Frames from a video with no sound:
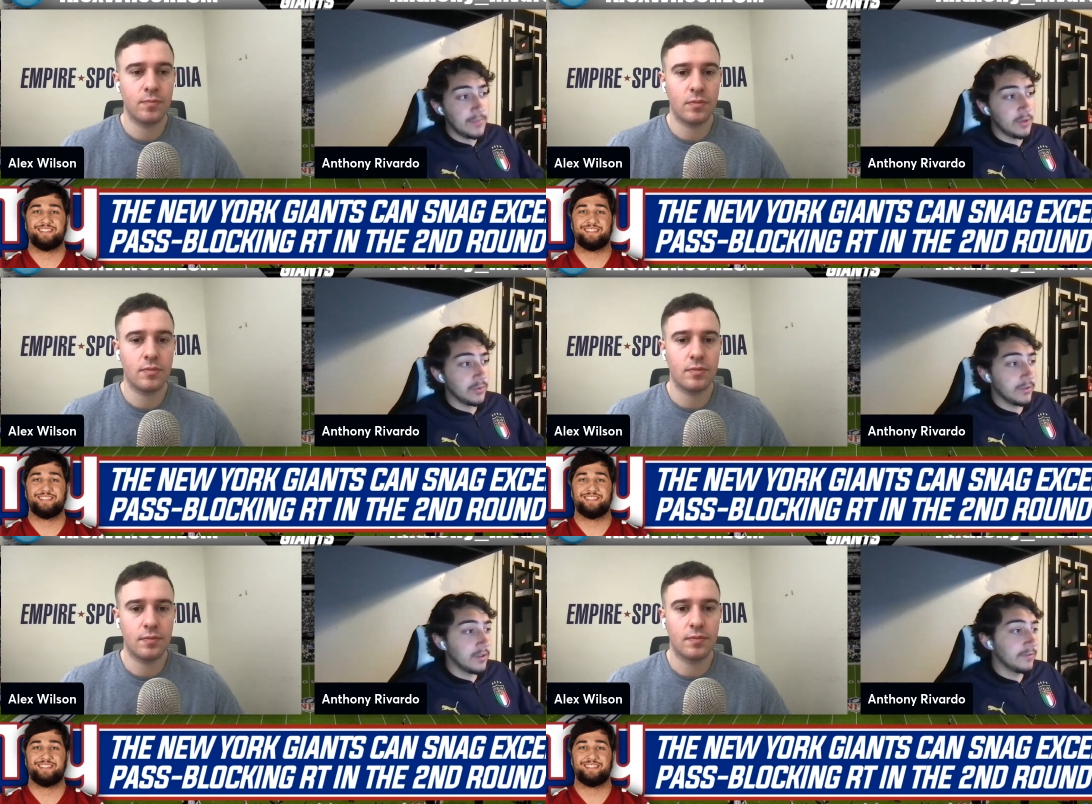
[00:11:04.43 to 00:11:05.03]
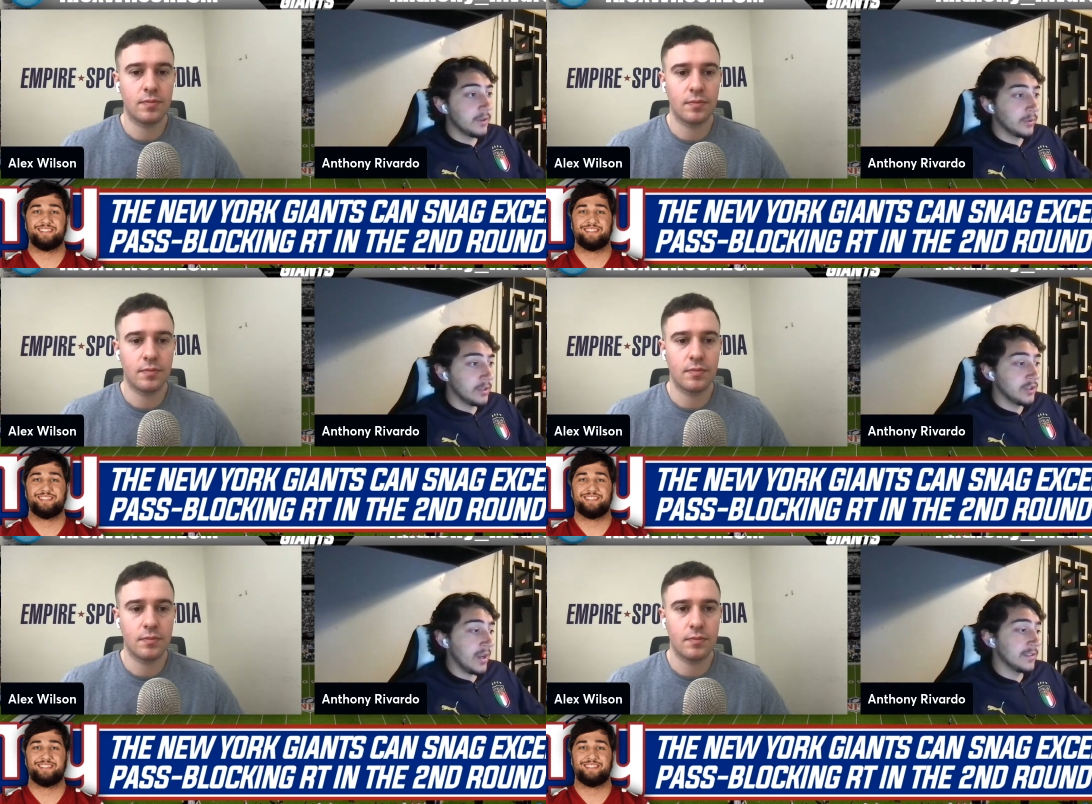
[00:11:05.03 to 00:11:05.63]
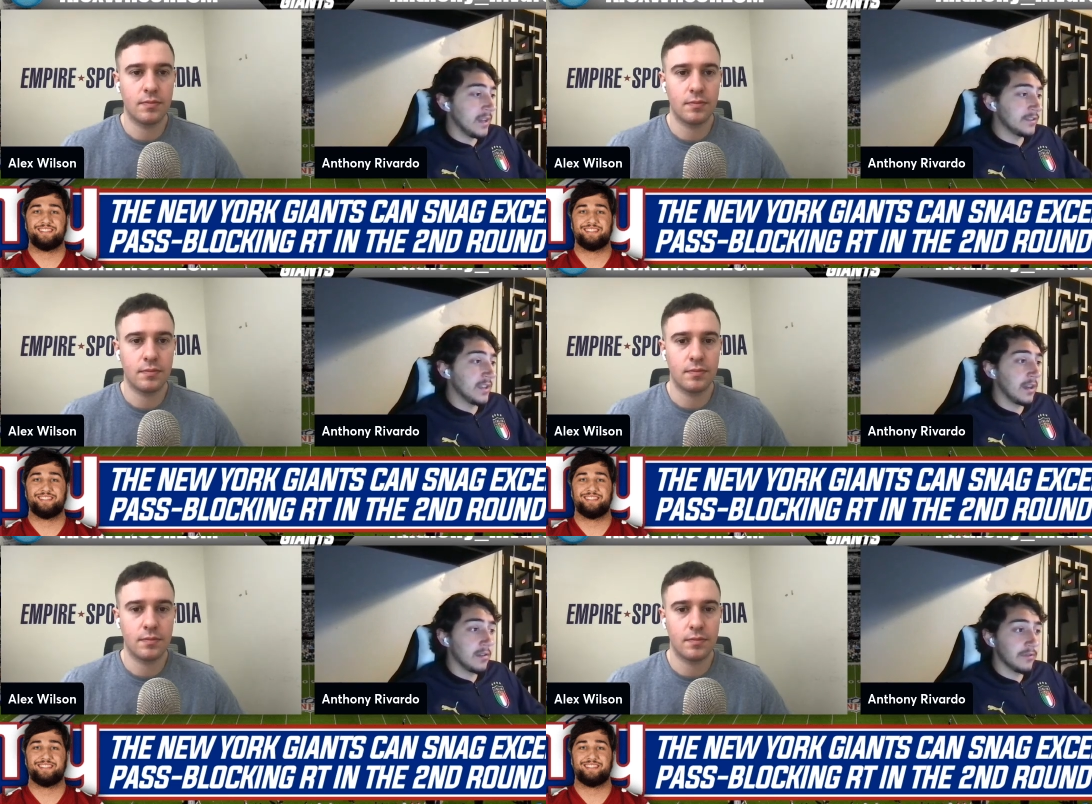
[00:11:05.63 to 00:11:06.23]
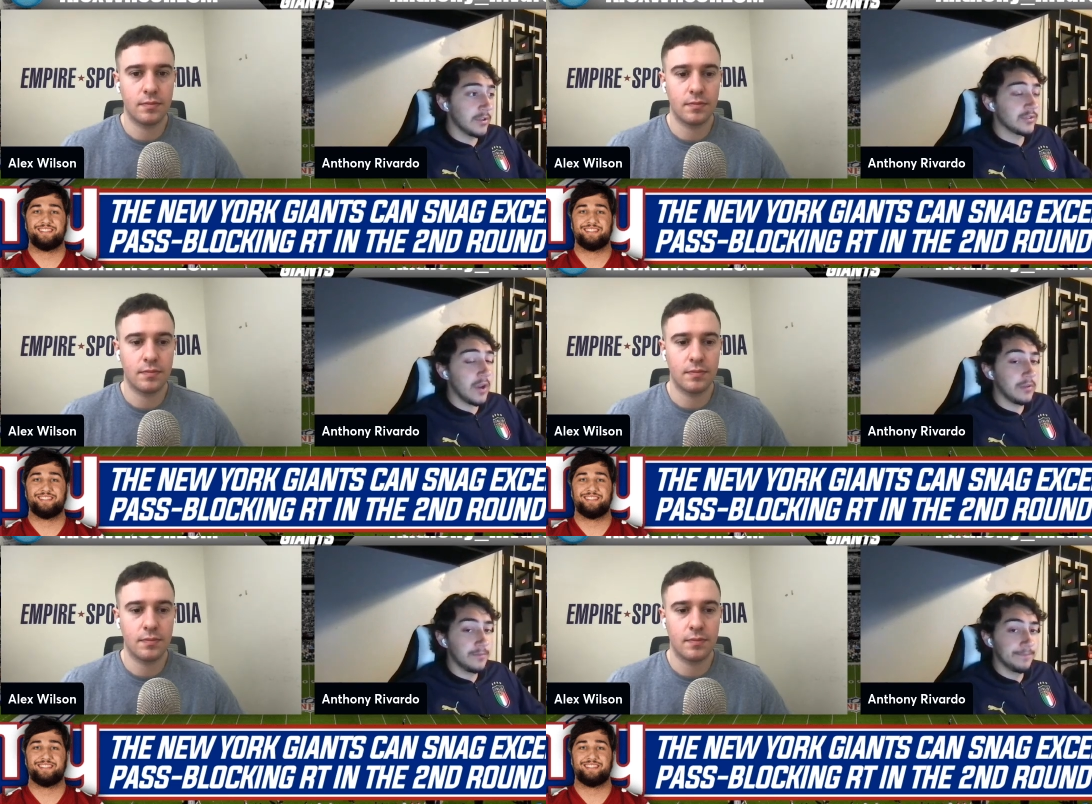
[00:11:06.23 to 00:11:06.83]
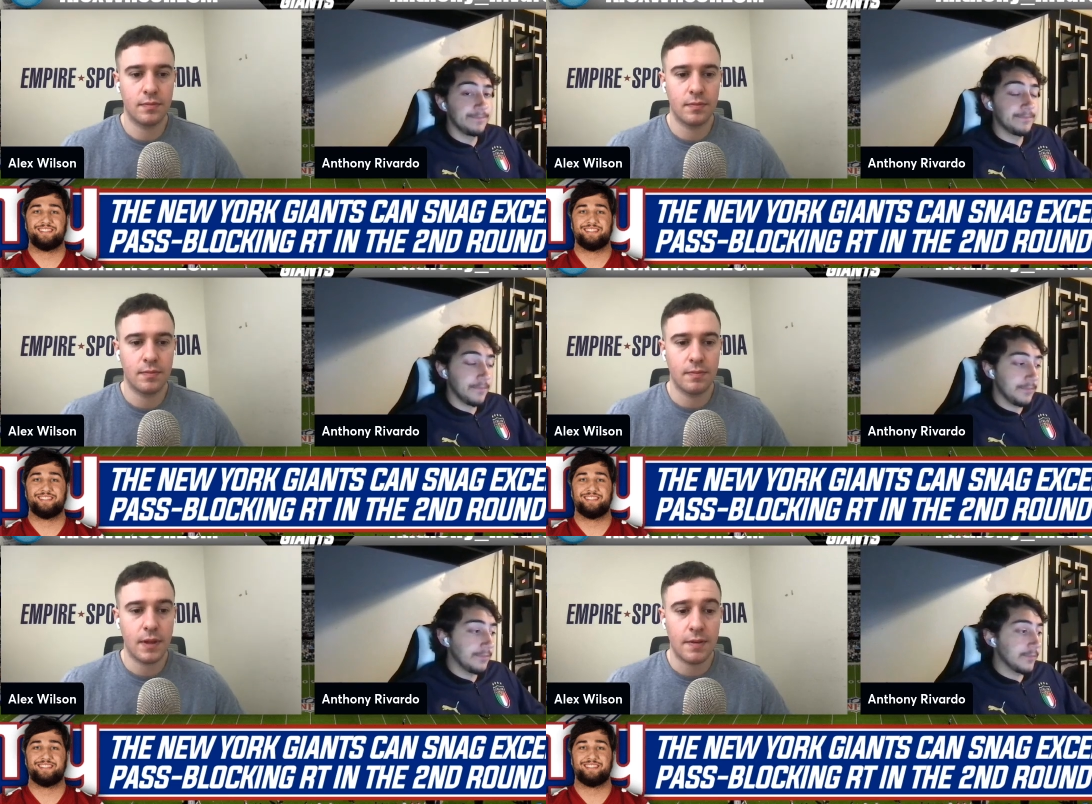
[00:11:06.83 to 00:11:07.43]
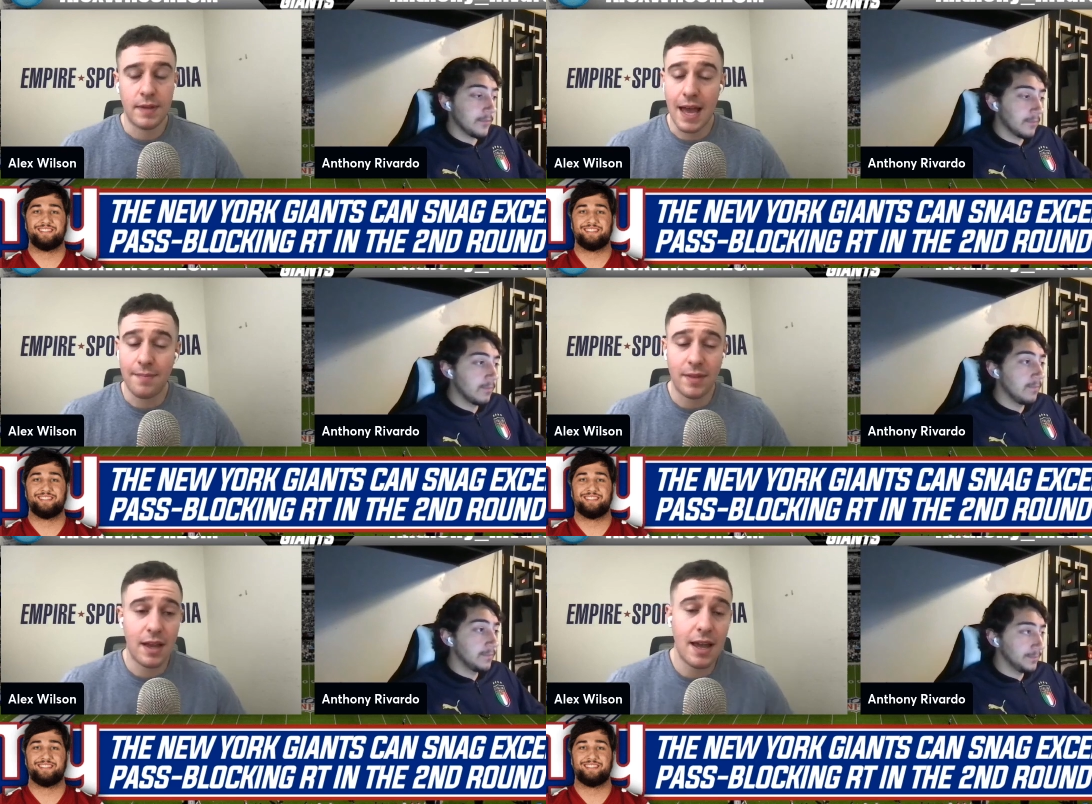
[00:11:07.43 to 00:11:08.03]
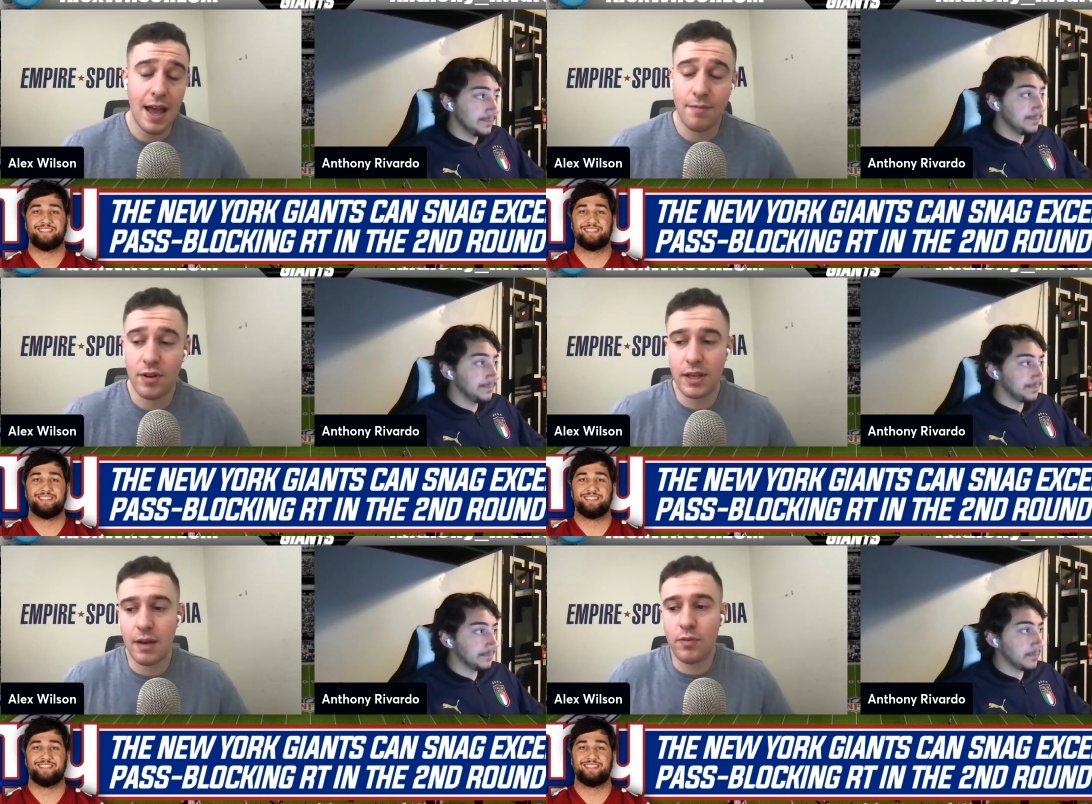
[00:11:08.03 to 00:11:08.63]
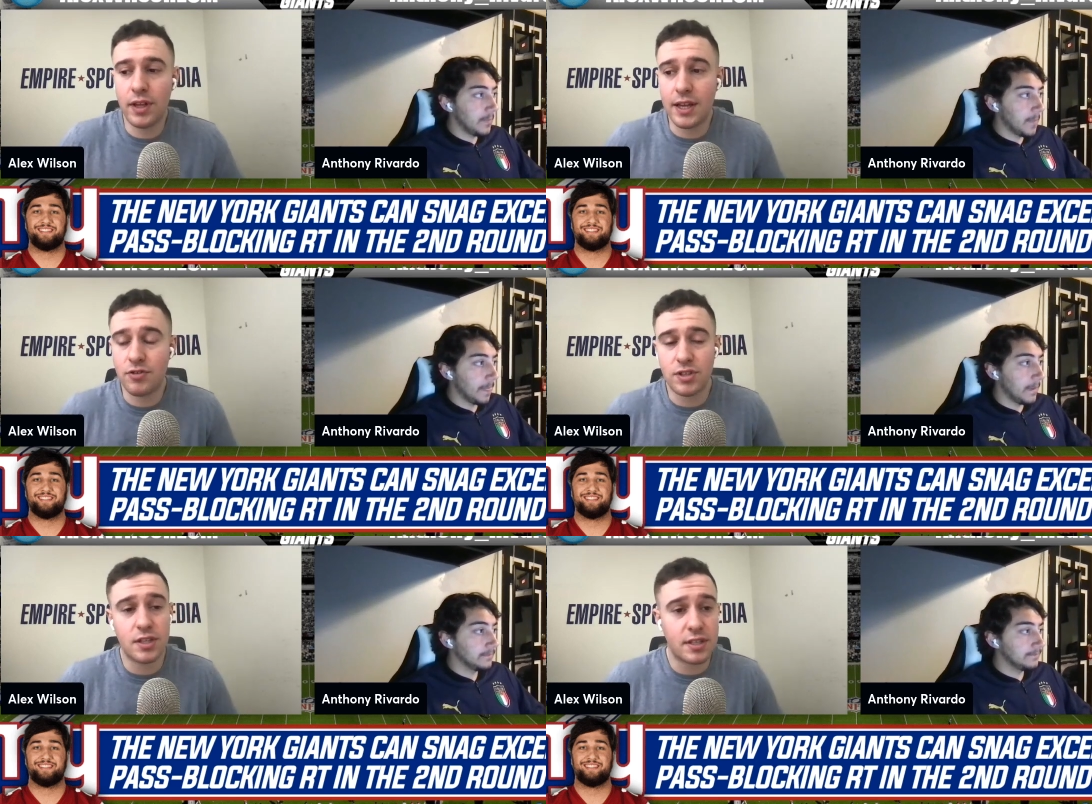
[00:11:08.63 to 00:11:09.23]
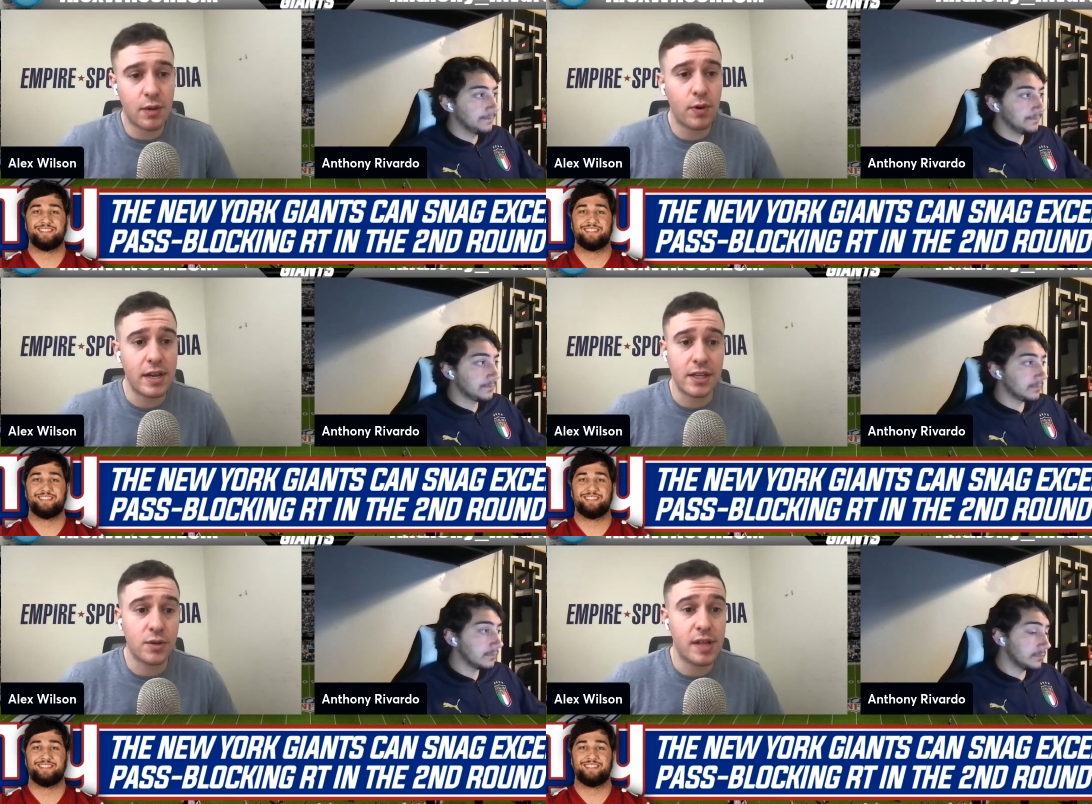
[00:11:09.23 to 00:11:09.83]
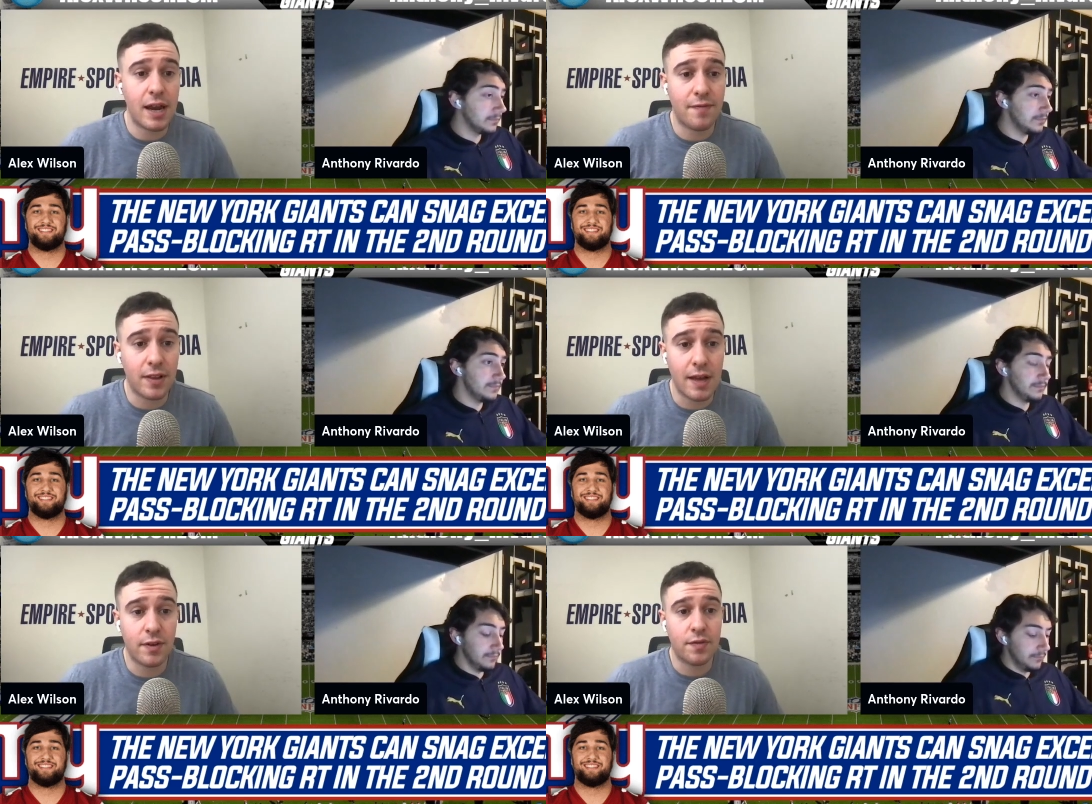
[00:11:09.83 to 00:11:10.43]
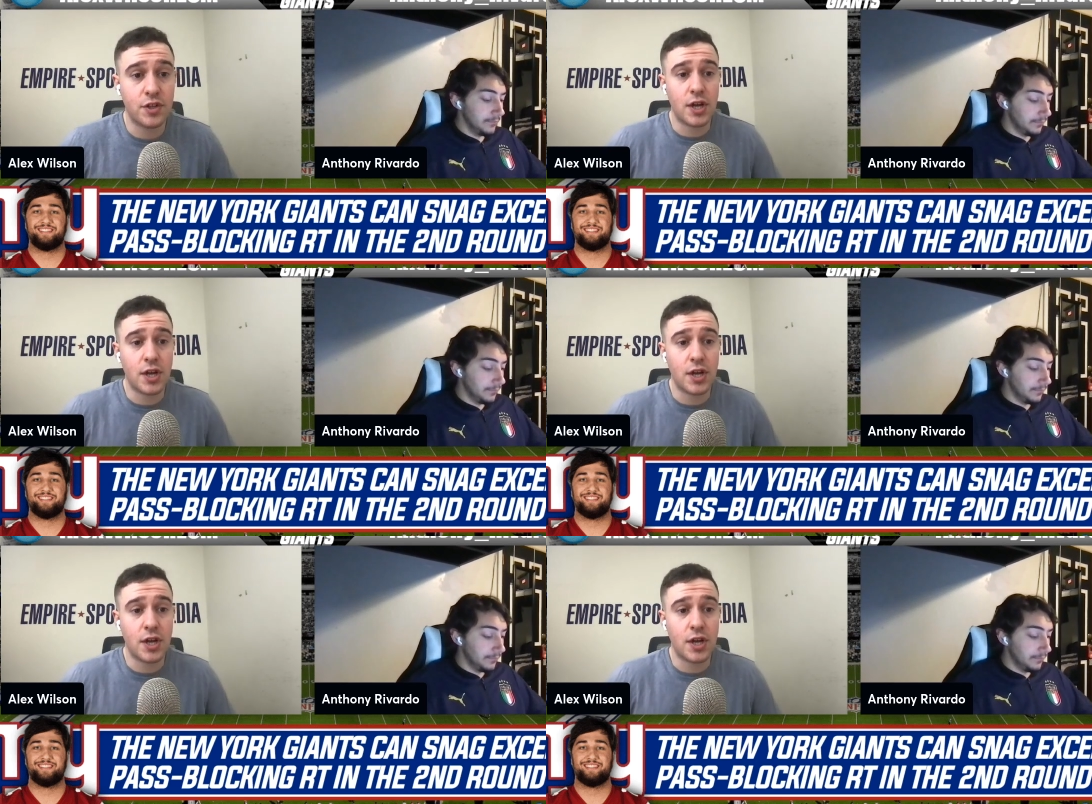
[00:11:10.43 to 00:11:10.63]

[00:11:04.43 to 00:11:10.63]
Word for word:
Speaker 1: might be a really good fit with the Giants outside of the first round.
Speaker 2: Yeah, yeah, I'm really, I'm really interested to see what he can do at the NFL level. And if the